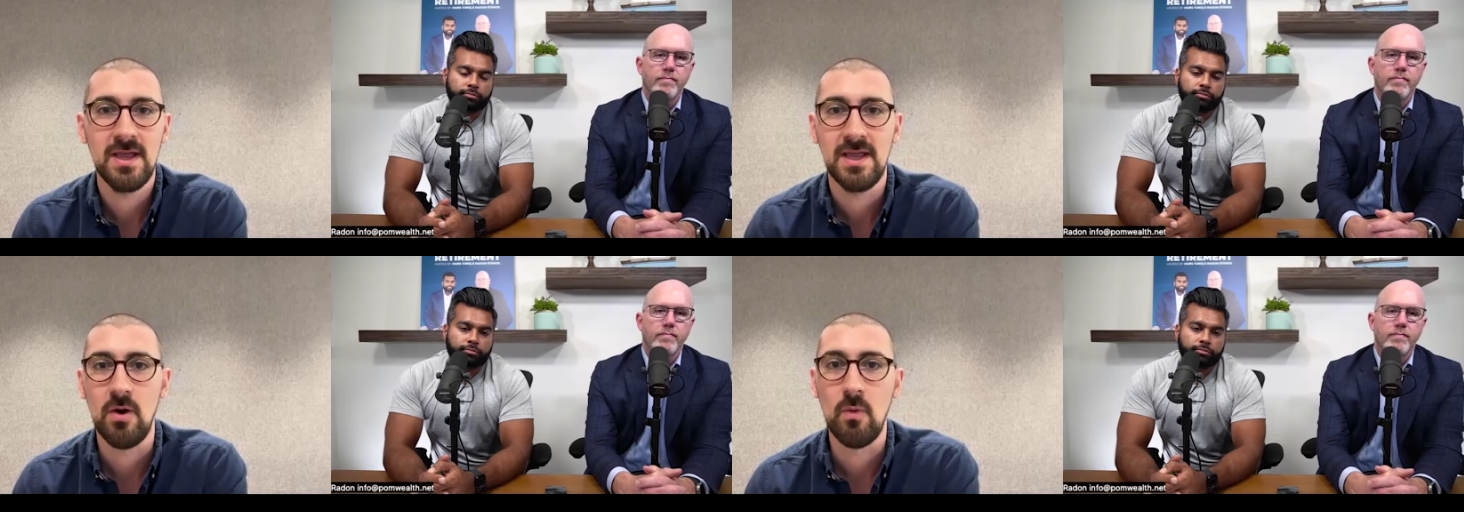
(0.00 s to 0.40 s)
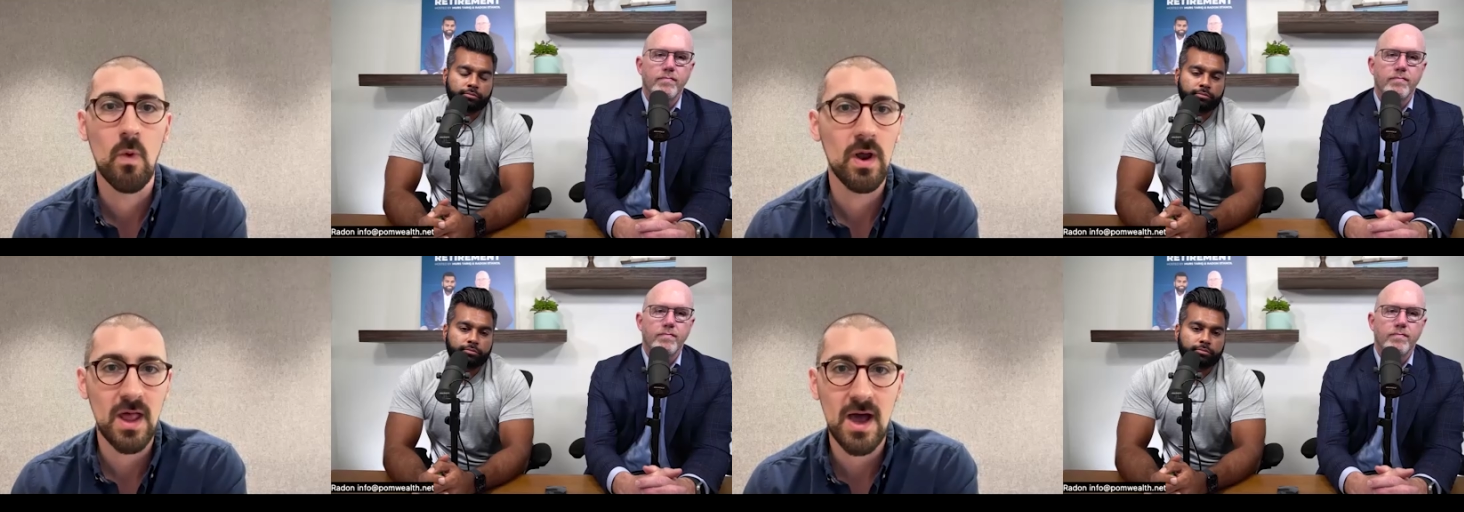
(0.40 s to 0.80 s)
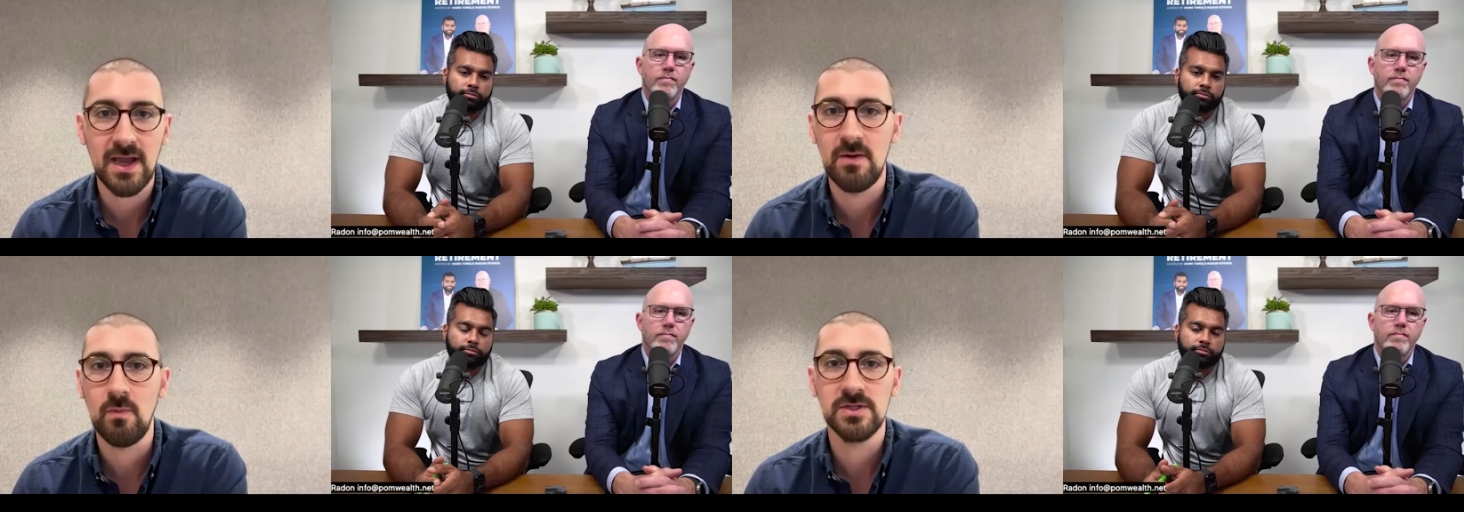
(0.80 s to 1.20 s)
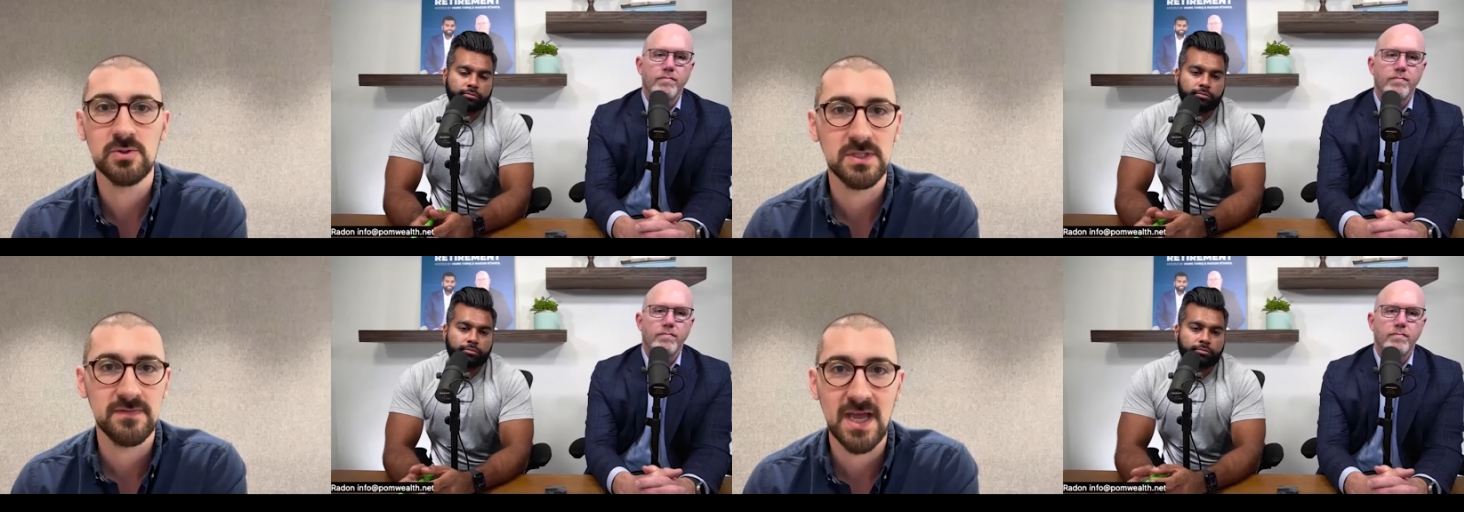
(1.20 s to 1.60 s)
Speaker 1: you know, one login, one
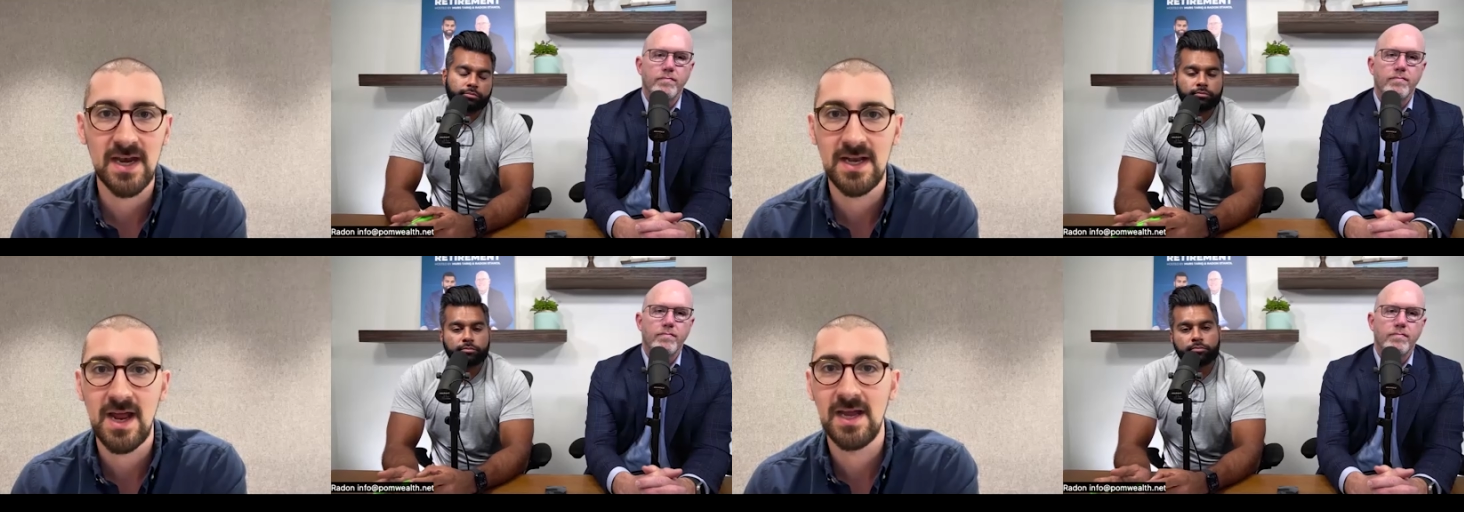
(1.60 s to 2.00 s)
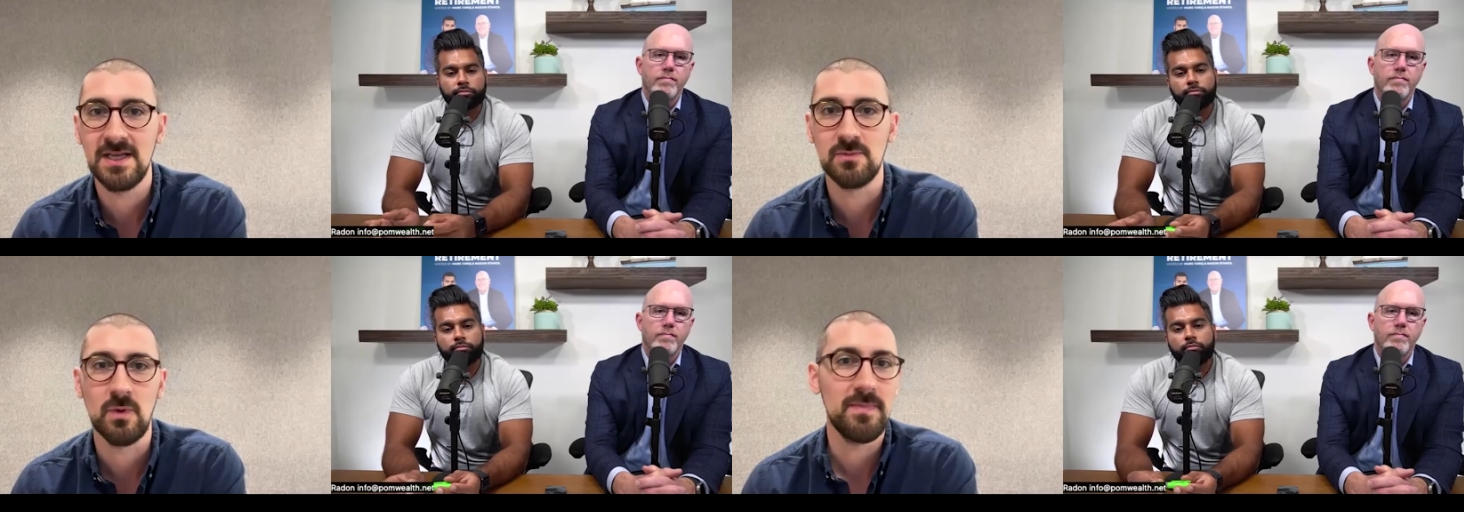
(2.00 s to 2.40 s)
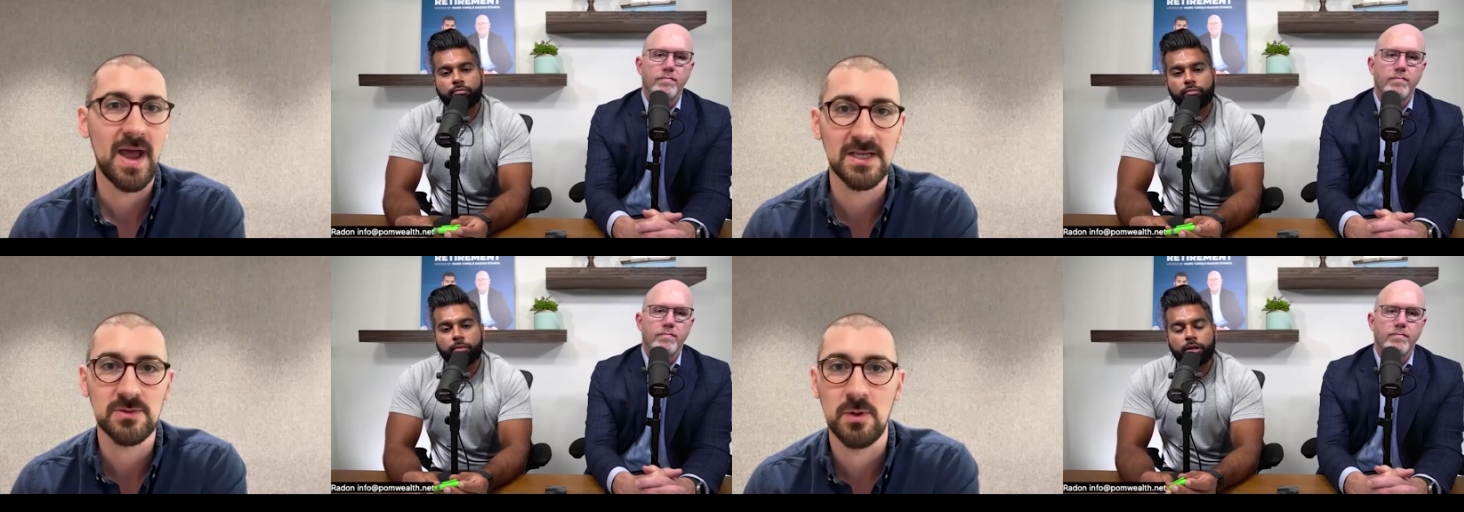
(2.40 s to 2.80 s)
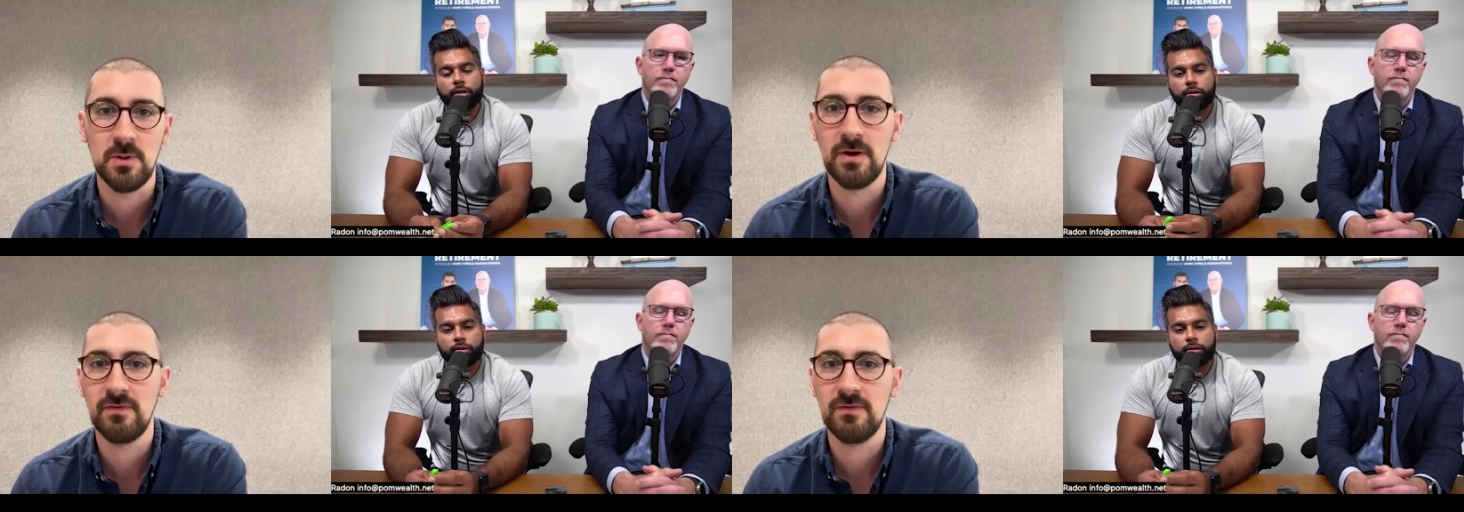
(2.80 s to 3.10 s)
source of 1099s, one password, one